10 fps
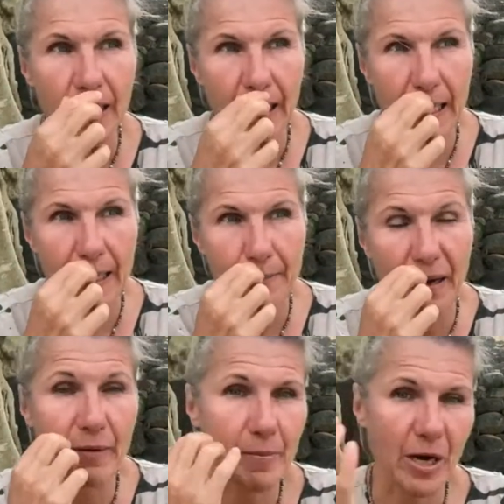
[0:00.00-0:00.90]

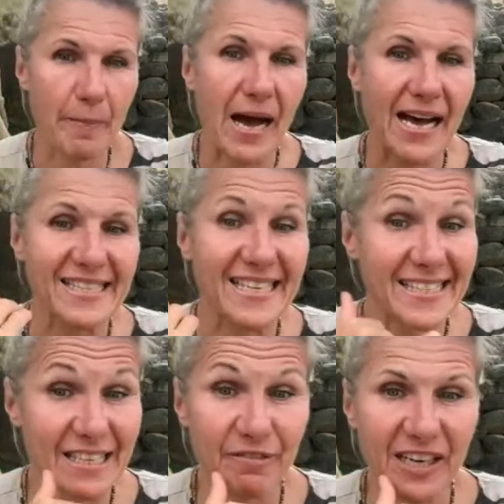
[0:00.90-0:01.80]
perimenopause is
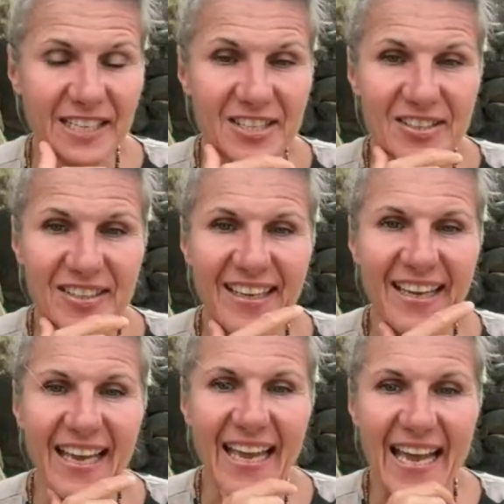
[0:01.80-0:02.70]
different,
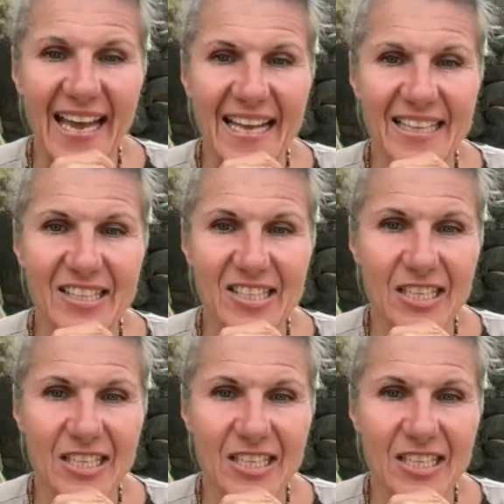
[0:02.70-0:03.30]
and